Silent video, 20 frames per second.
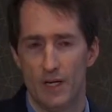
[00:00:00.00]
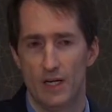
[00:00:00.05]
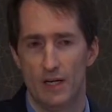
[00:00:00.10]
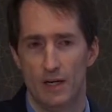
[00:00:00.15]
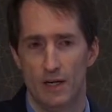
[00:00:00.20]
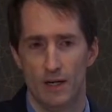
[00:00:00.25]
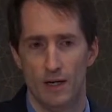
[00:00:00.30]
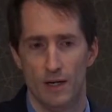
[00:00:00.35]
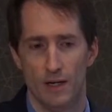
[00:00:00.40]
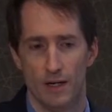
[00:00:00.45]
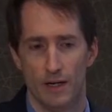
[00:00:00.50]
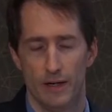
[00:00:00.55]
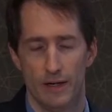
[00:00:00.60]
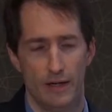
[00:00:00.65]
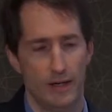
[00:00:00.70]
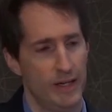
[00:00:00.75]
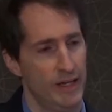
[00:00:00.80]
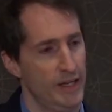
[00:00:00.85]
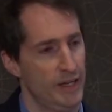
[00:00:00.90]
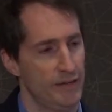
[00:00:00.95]
uh,
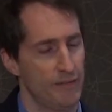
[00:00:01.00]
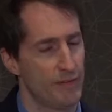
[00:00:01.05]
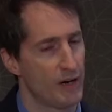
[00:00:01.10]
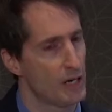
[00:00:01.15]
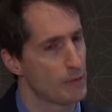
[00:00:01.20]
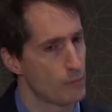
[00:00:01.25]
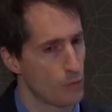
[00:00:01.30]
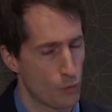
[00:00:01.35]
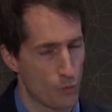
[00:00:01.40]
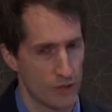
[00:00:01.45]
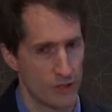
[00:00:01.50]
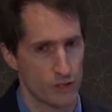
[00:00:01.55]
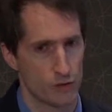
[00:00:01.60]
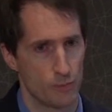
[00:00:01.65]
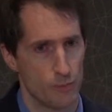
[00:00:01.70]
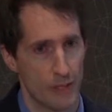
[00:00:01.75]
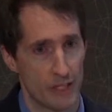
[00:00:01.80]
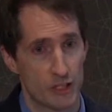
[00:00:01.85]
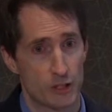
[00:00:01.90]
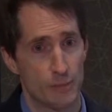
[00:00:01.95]
in an environment where there's a
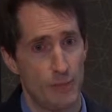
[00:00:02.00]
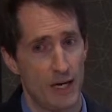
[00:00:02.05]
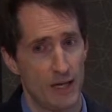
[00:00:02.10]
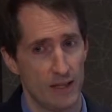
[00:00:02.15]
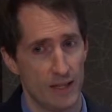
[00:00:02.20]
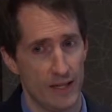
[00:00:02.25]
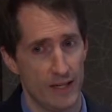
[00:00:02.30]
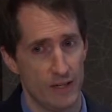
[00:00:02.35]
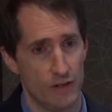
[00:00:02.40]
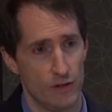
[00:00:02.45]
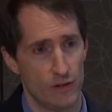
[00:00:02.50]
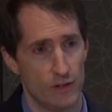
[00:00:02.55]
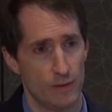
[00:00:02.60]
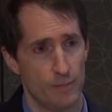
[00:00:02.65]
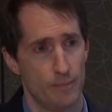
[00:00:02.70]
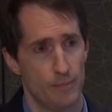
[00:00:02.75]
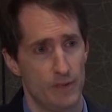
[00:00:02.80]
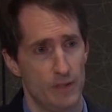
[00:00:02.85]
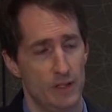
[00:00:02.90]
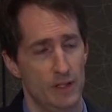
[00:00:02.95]
big spotlight on
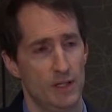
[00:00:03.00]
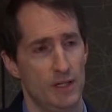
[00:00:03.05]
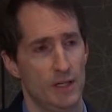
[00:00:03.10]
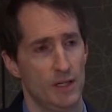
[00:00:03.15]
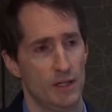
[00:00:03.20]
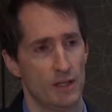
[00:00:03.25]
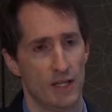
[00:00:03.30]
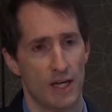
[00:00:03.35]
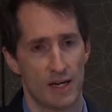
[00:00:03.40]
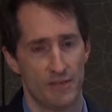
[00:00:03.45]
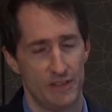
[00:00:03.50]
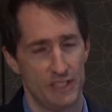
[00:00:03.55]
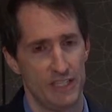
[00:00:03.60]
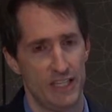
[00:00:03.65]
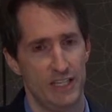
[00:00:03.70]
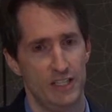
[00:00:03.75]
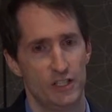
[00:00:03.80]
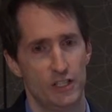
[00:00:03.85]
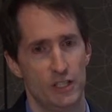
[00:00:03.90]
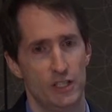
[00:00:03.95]
them, uh, a lot of
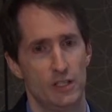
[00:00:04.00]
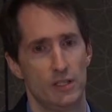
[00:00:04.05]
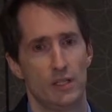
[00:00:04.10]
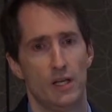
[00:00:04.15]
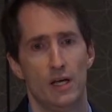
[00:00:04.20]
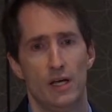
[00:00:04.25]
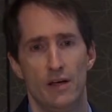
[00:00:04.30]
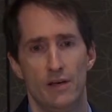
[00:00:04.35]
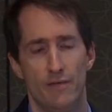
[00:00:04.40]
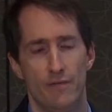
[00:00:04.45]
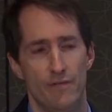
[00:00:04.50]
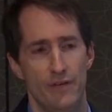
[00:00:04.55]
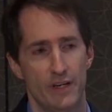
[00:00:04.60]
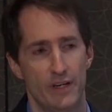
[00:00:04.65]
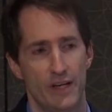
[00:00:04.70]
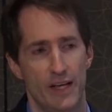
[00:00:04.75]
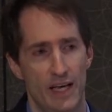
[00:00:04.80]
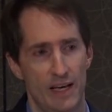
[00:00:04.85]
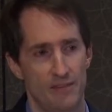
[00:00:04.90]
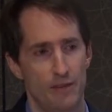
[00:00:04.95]
attention, very
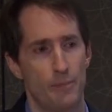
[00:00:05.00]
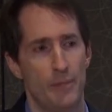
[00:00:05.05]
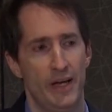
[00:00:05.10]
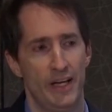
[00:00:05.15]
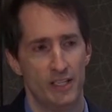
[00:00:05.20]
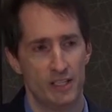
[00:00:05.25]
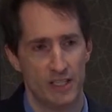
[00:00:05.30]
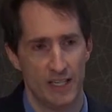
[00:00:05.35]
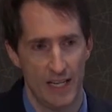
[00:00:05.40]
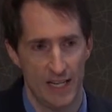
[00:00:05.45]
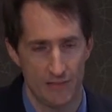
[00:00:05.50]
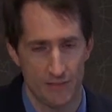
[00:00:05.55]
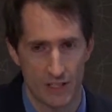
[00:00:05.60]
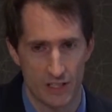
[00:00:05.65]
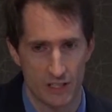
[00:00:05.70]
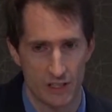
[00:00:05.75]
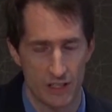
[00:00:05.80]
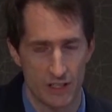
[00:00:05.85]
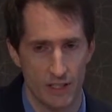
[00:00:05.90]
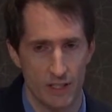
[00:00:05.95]
heavy patient
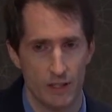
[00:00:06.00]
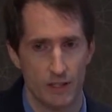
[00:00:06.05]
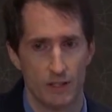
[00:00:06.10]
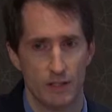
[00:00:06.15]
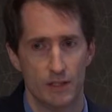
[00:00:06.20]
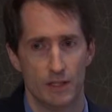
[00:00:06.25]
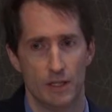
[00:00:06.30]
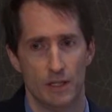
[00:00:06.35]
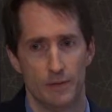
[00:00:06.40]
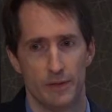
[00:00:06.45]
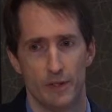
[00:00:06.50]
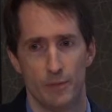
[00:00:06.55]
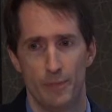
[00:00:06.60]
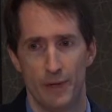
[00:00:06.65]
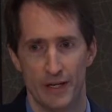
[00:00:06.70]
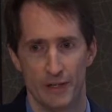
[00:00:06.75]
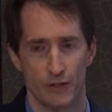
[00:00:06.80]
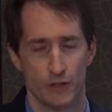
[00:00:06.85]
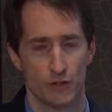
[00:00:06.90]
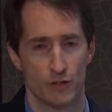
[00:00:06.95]
advocacy. I mean, the
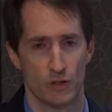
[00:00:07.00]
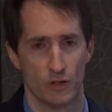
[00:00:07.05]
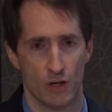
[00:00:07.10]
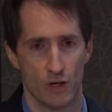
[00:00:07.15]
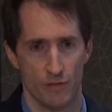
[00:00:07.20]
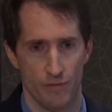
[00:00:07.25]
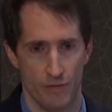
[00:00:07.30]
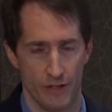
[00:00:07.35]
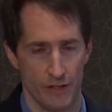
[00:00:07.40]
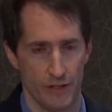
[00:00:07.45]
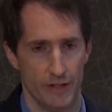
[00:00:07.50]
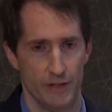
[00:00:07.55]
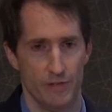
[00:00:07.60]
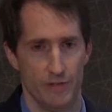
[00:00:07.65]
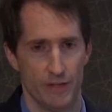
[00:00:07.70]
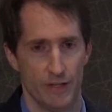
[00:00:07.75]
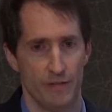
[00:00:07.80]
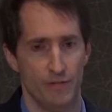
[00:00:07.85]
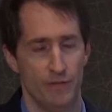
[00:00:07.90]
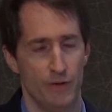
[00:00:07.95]
parents are, are very,
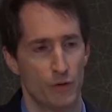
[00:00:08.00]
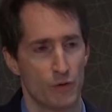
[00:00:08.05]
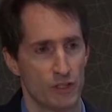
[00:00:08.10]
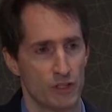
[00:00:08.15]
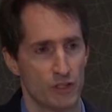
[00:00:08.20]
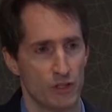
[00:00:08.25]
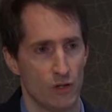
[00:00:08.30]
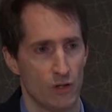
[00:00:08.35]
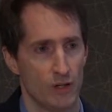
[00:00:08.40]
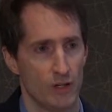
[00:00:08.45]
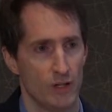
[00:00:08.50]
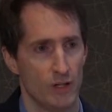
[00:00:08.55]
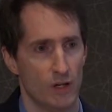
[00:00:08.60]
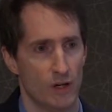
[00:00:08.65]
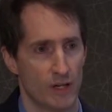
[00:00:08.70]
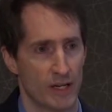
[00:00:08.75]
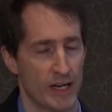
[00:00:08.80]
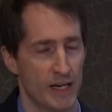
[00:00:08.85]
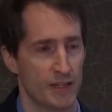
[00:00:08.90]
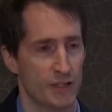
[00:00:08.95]
very focused on, on
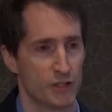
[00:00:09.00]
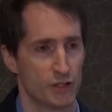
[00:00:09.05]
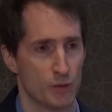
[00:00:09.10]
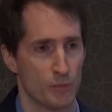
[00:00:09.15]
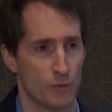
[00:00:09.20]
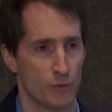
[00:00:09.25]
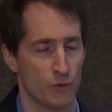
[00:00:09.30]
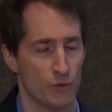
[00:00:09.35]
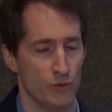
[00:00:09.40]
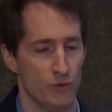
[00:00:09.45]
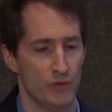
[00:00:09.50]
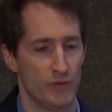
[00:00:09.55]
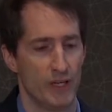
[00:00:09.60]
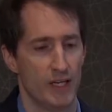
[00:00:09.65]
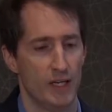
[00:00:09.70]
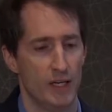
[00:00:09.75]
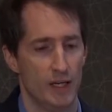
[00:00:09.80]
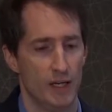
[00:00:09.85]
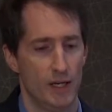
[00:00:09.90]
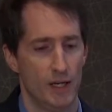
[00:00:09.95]
getting this approved.
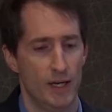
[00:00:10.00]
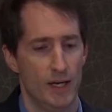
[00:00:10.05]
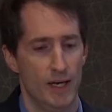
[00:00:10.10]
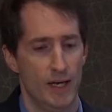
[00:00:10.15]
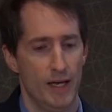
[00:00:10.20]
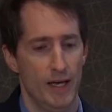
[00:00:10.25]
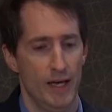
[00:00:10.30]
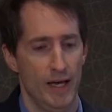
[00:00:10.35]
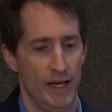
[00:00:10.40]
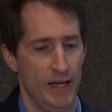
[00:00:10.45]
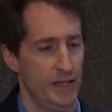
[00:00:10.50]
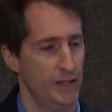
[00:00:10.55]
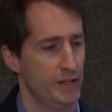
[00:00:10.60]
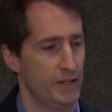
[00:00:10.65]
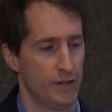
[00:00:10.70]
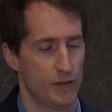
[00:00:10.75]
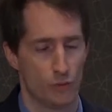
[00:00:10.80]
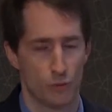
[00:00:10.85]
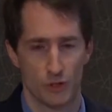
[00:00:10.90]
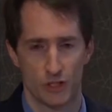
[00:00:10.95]

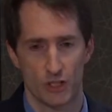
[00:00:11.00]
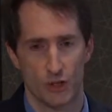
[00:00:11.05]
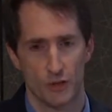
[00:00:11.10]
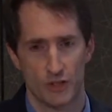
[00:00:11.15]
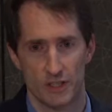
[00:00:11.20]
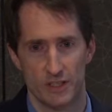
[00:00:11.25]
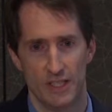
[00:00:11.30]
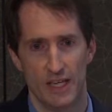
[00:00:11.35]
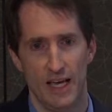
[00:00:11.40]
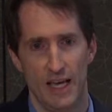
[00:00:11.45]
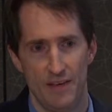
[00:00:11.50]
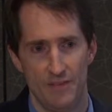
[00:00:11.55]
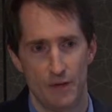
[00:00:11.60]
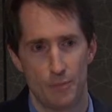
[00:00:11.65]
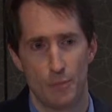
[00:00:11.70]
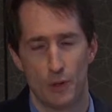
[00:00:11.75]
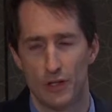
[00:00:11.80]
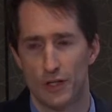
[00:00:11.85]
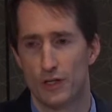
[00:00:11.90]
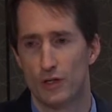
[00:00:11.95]
And the result is heavy
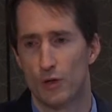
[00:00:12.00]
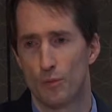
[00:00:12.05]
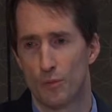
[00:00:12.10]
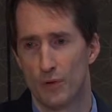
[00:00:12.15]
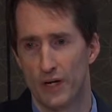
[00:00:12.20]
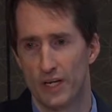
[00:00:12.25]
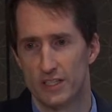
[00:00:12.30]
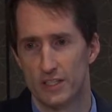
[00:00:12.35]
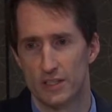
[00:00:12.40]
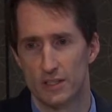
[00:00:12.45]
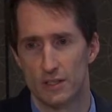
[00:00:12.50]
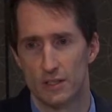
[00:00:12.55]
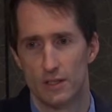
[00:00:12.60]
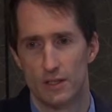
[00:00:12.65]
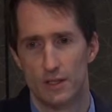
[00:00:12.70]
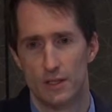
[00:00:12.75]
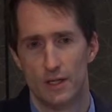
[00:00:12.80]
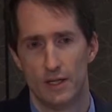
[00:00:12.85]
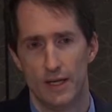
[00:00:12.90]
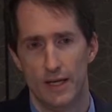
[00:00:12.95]
political pressure.
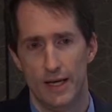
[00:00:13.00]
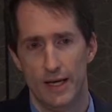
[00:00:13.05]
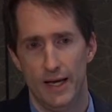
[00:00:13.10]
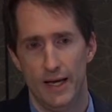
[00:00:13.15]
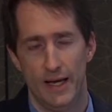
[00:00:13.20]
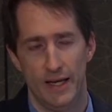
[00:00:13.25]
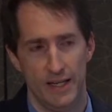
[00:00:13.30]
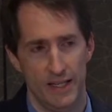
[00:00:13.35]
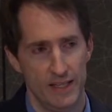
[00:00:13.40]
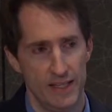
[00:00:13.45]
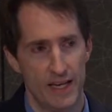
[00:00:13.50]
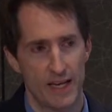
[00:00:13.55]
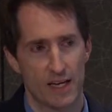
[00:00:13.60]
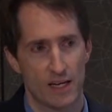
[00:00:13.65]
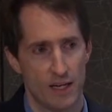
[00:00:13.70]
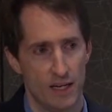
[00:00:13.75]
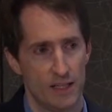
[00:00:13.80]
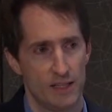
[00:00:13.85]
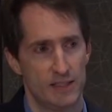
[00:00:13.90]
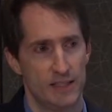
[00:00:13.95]
And in that
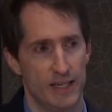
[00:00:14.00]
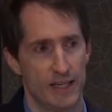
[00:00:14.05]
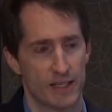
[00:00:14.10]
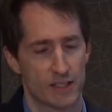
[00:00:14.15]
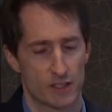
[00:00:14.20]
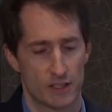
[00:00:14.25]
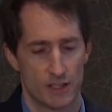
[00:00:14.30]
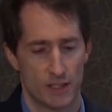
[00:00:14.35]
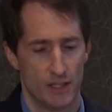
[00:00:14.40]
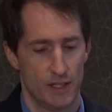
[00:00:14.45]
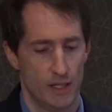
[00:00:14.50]
context,